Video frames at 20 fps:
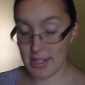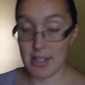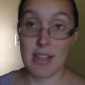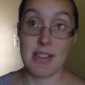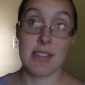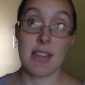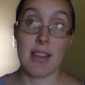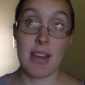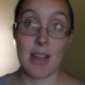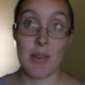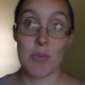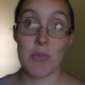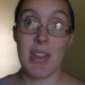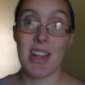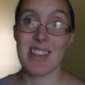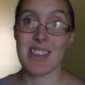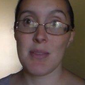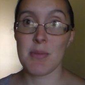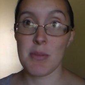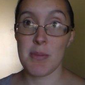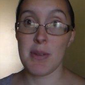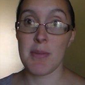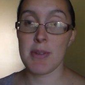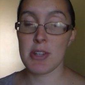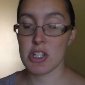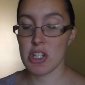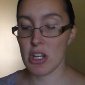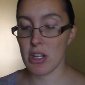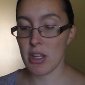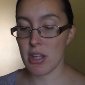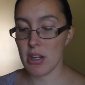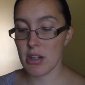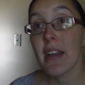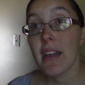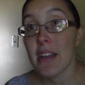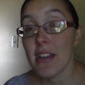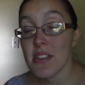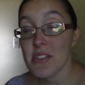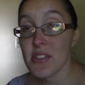like I said, I like them to be a bit chunkier.